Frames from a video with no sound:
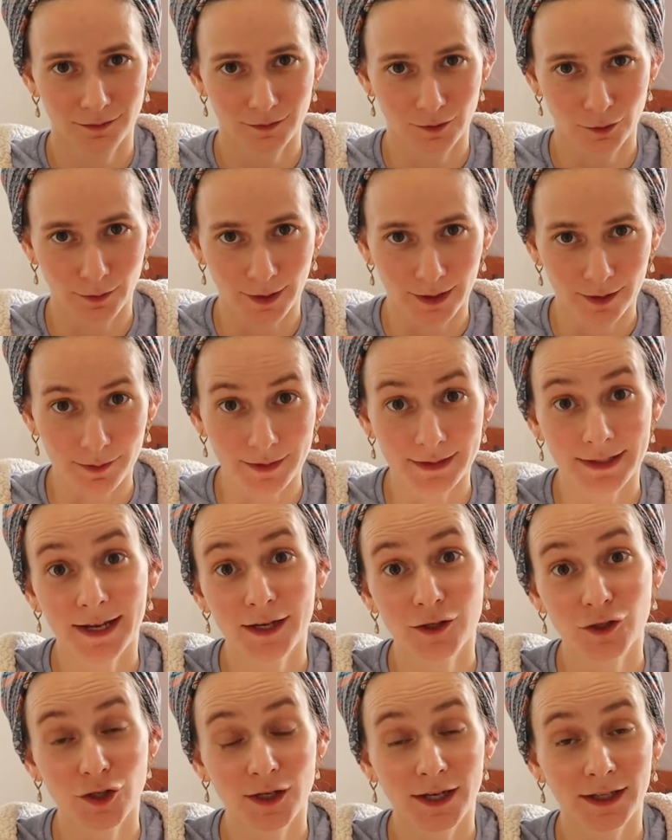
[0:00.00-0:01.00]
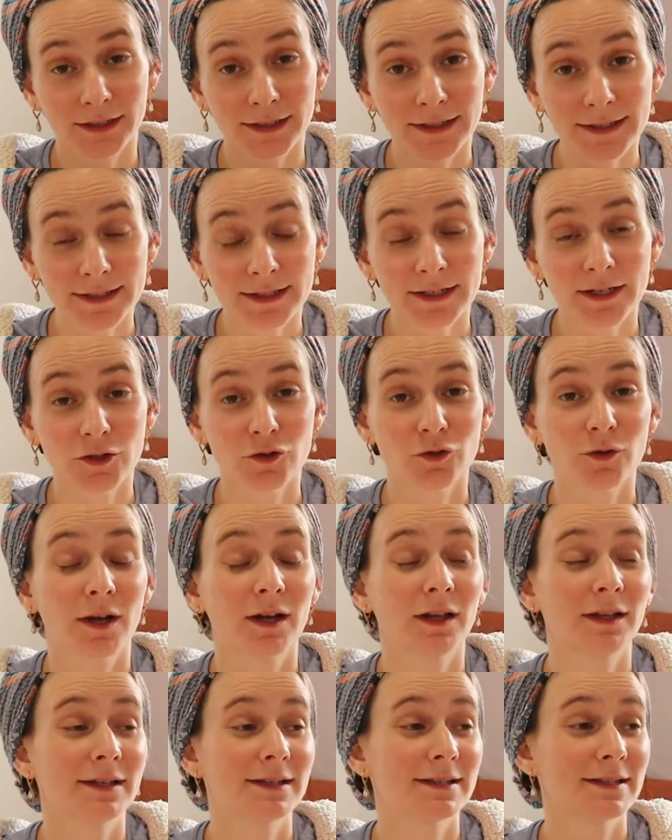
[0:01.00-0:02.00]
the recommendation, at least in
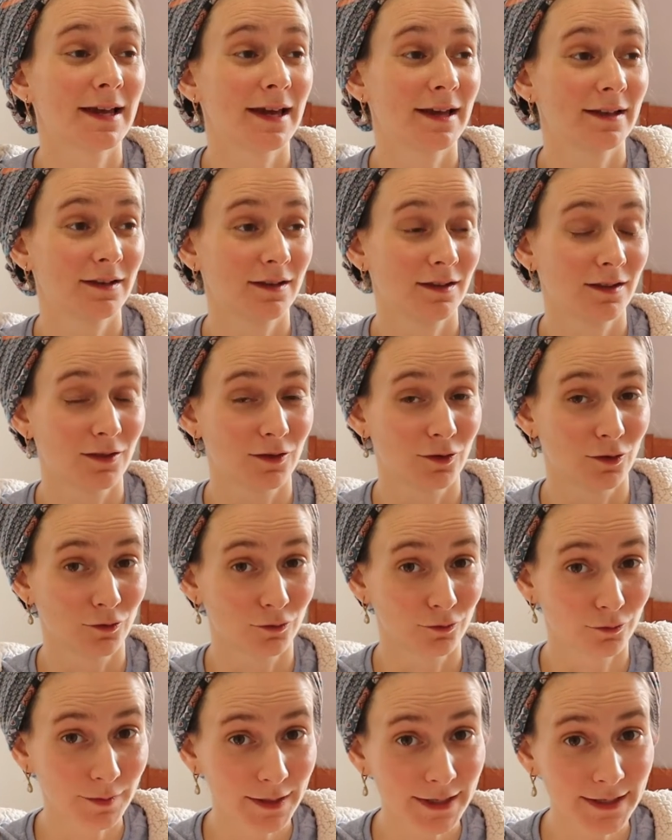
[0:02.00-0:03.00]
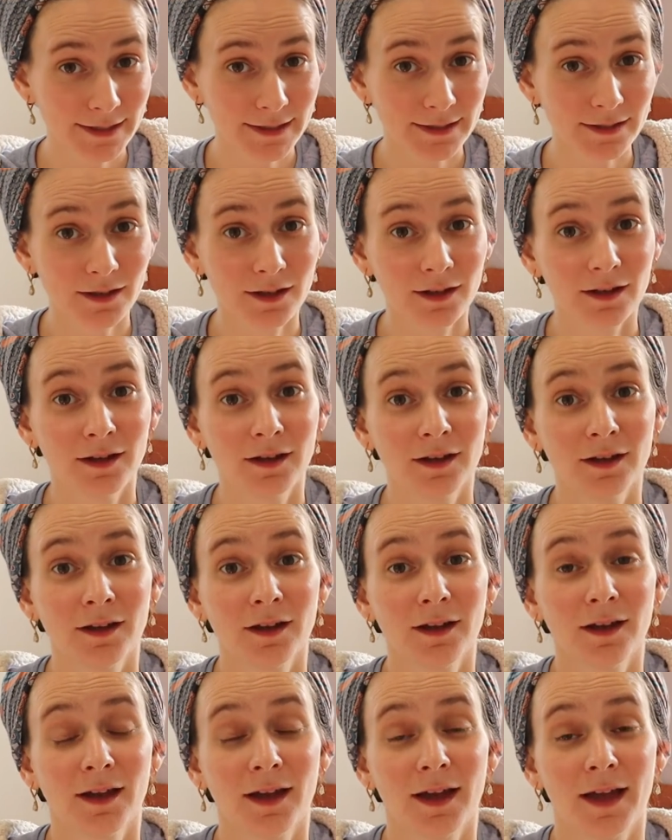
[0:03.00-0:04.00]
Israel, is that the risk,
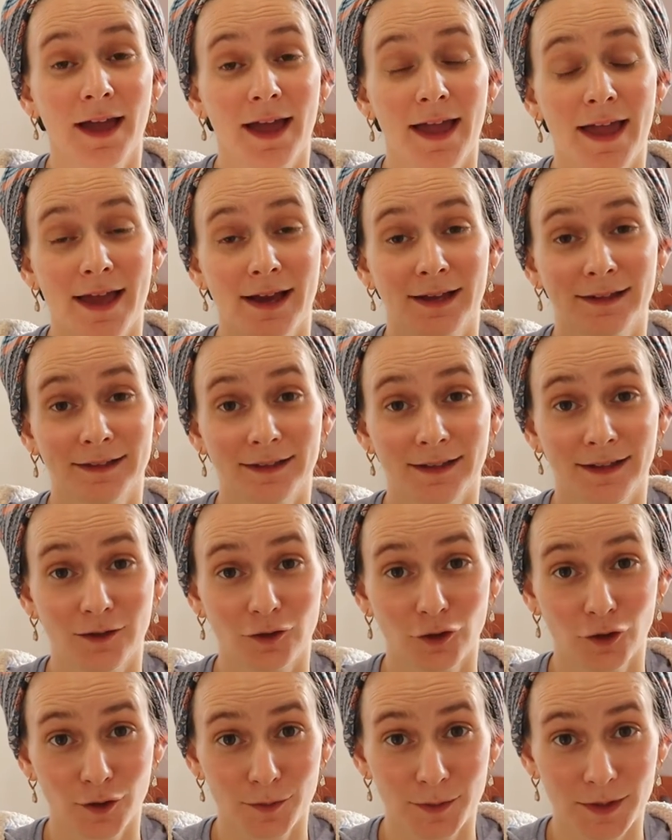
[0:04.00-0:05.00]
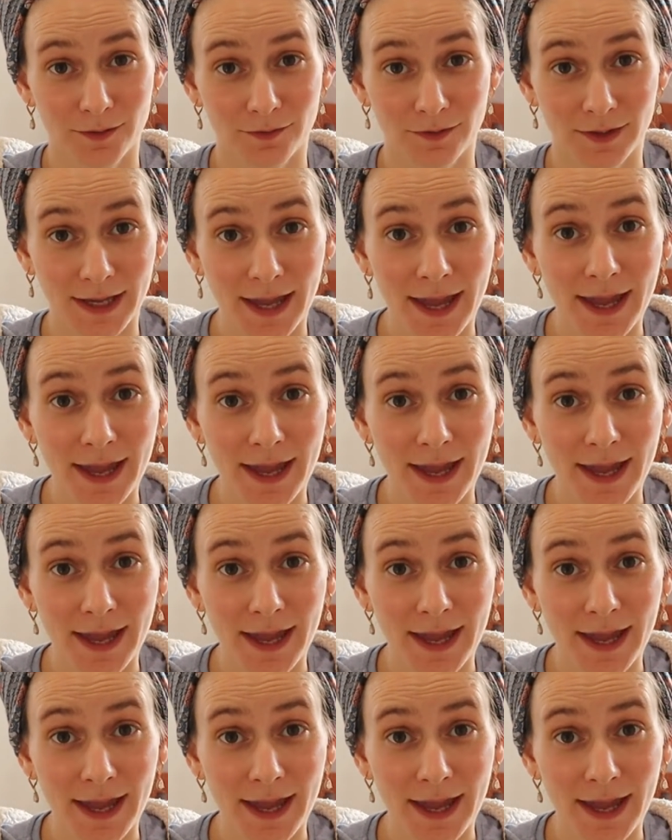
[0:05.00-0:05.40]
and in terms of